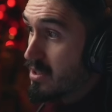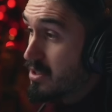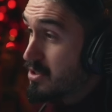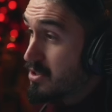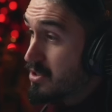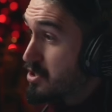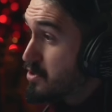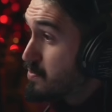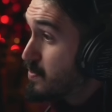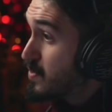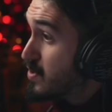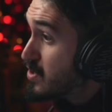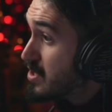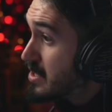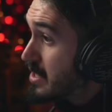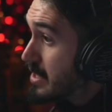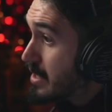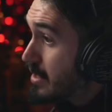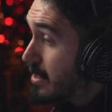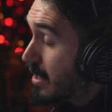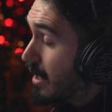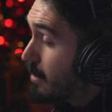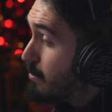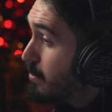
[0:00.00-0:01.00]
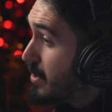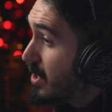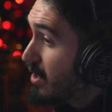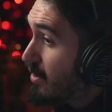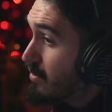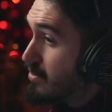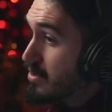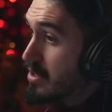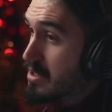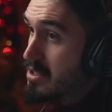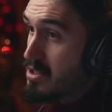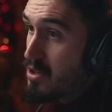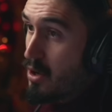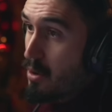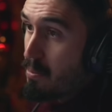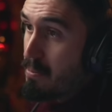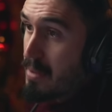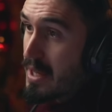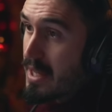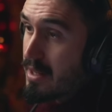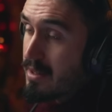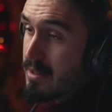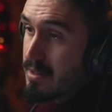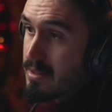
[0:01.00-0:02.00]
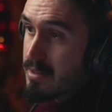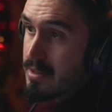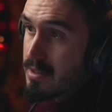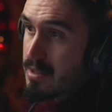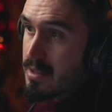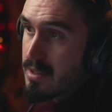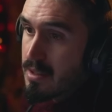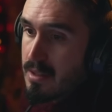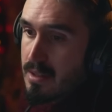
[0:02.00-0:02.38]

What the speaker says: I just boosted a bit of the top end